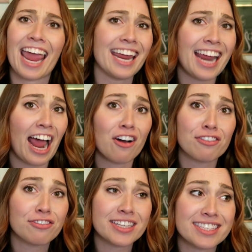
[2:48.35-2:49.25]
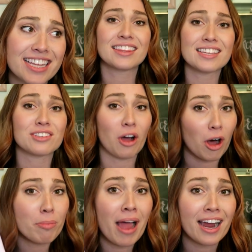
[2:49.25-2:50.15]
eight outfits that this
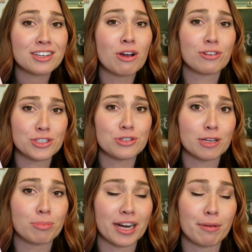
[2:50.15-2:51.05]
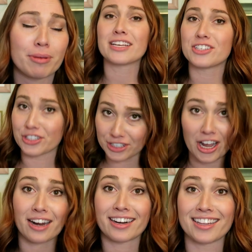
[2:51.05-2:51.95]
call pack told you to bring, because you're
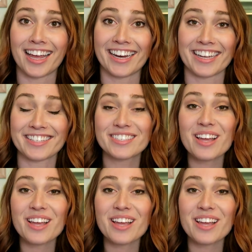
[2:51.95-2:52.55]
not going to like it.